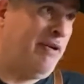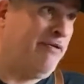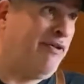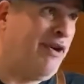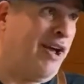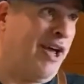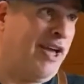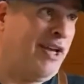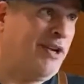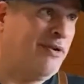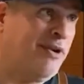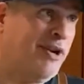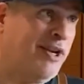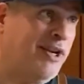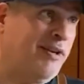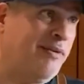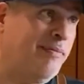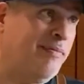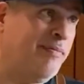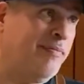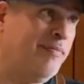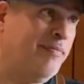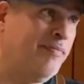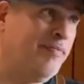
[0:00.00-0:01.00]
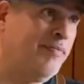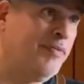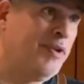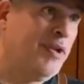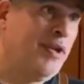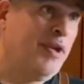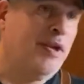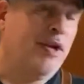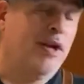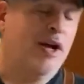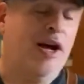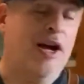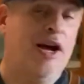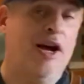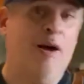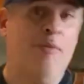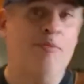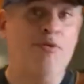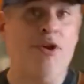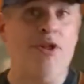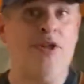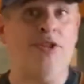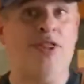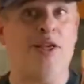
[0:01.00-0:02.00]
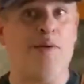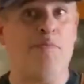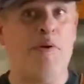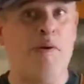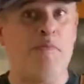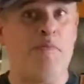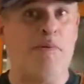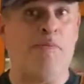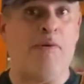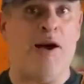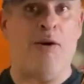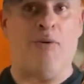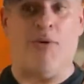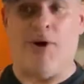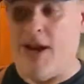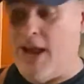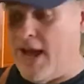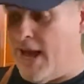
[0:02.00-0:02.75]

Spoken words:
fine, right? The other thing people might want to